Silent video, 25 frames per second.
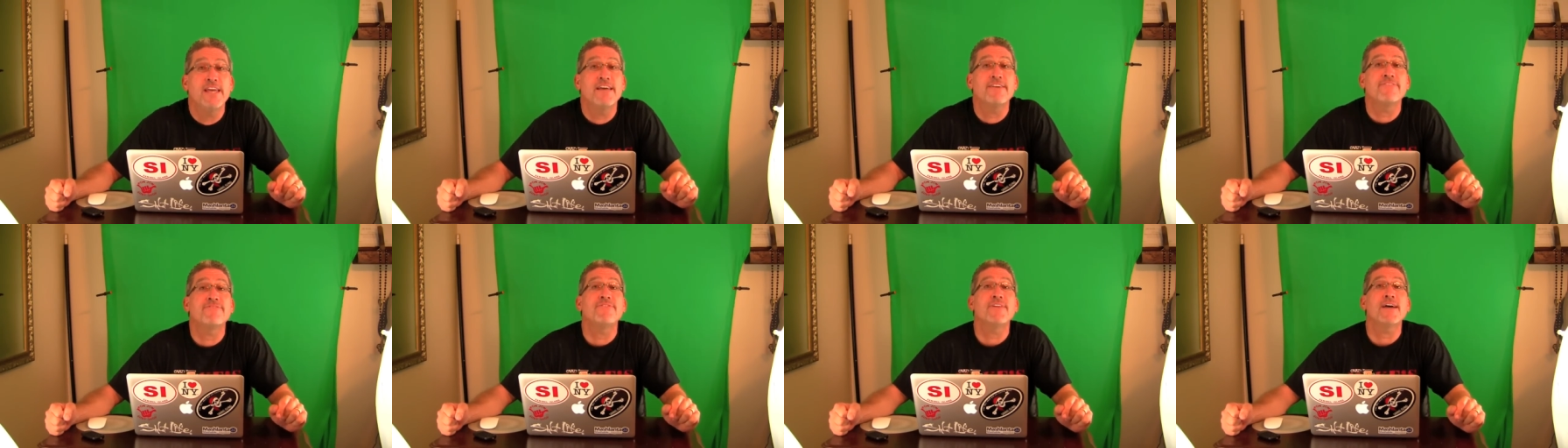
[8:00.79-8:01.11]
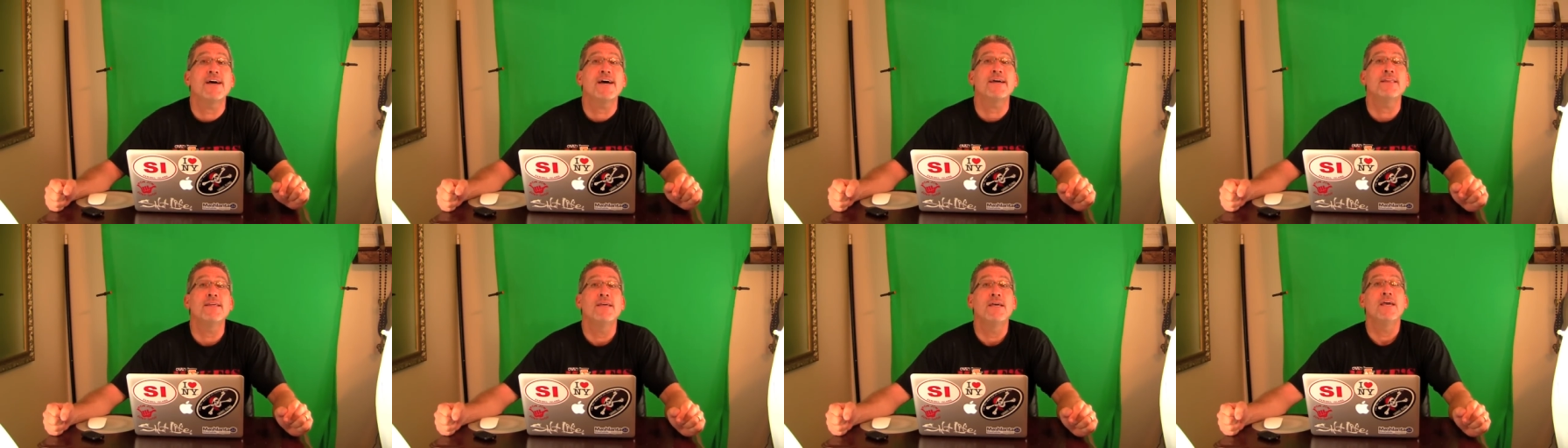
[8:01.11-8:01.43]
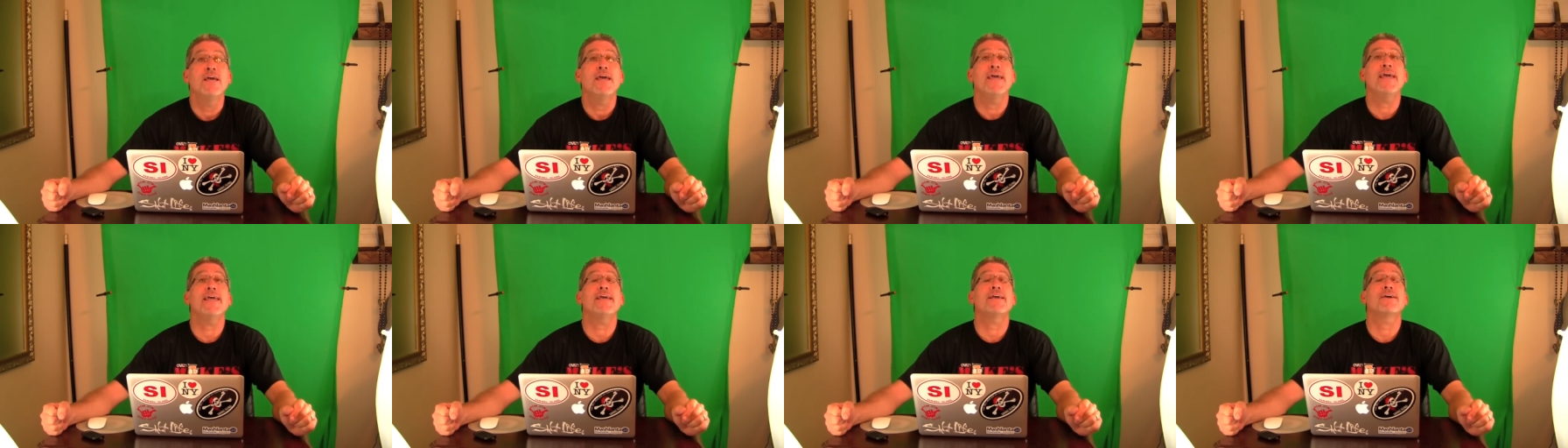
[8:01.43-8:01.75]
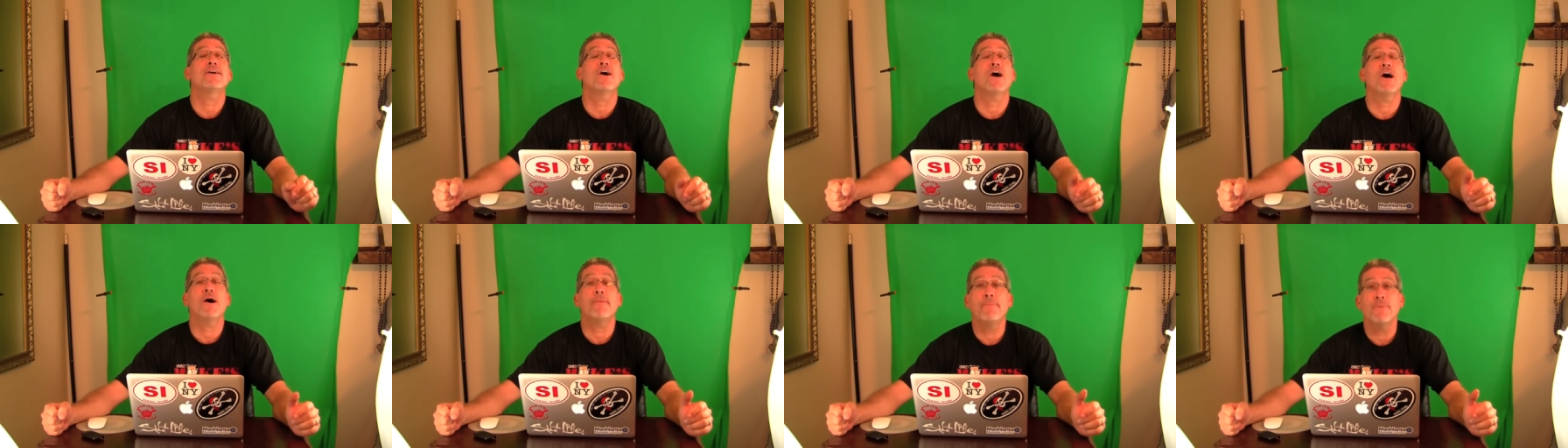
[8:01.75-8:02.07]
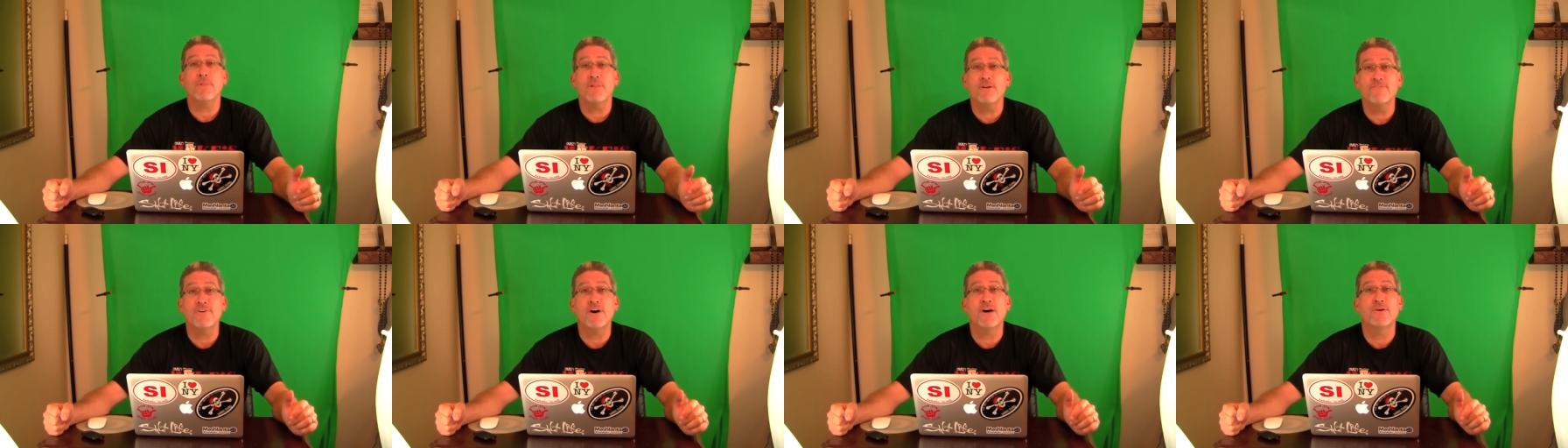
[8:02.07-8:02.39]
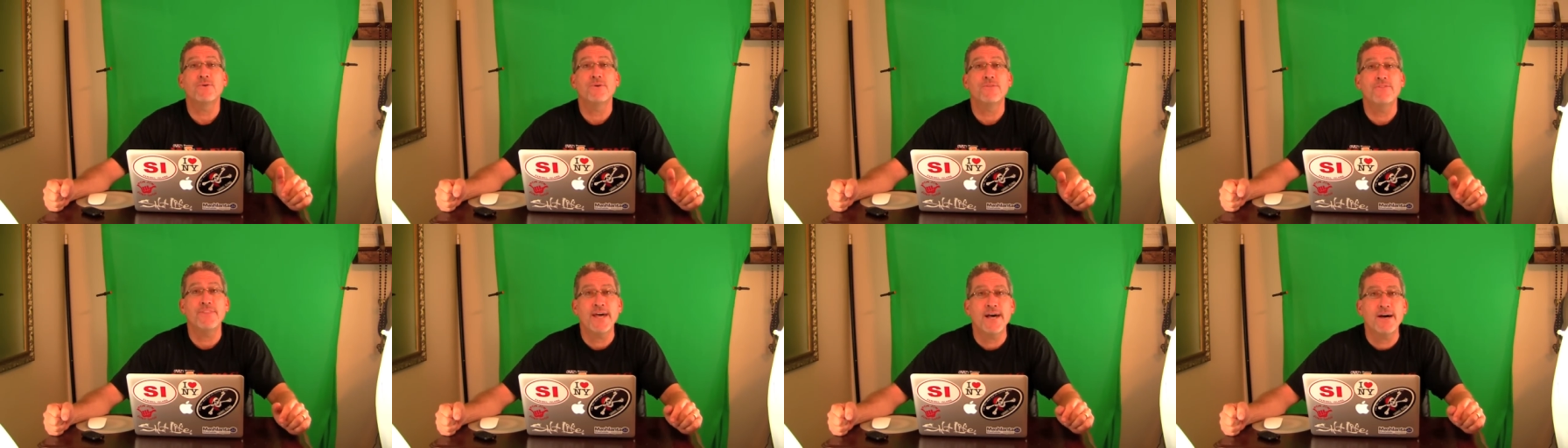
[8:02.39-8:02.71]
if not a couple of hundred